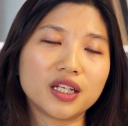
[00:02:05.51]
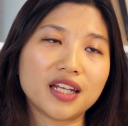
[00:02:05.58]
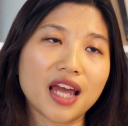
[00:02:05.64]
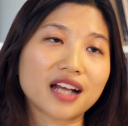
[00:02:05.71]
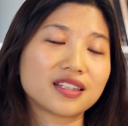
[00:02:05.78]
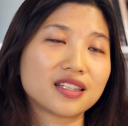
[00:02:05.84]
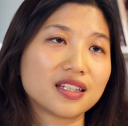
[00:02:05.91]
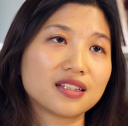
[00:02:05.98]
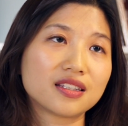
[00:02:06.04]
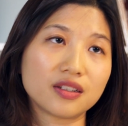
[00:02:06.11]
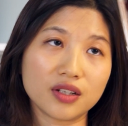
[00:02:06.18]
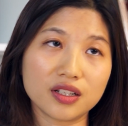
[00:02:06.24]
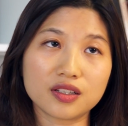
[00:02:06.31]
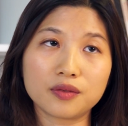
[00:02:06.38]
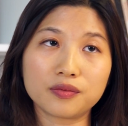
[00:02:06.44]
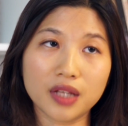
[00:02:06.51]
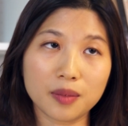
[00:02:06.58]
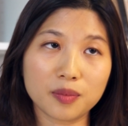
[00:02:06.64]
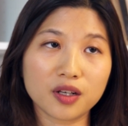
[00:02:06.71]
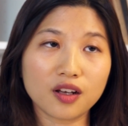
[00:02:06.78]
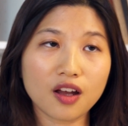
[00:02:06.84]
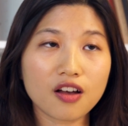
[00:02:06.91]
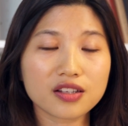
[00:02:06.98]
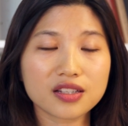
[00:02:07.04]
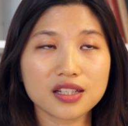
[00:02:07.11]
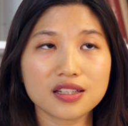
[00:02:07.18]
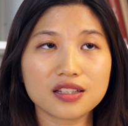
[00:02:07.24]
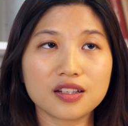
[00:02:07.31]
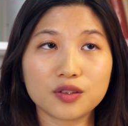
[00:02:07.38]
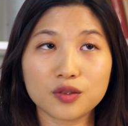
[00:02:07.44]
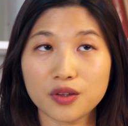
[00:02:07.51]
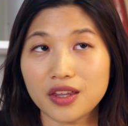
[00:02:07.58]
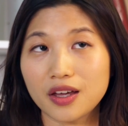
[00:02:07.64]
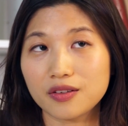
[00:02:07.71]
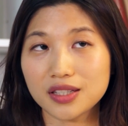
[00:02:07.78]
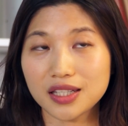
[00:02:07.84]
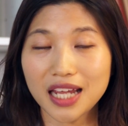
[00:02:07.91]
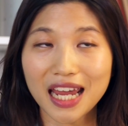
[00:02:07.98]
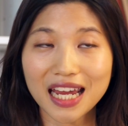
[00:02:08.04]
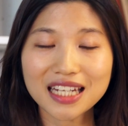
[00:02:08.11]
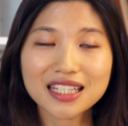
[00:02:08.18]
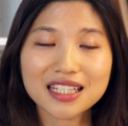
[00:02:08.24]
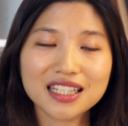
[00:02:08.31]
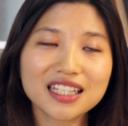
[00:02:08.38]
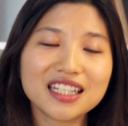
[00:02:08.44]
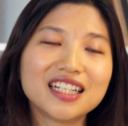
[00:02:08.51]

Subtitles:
enacting series of labor laws since the 2008.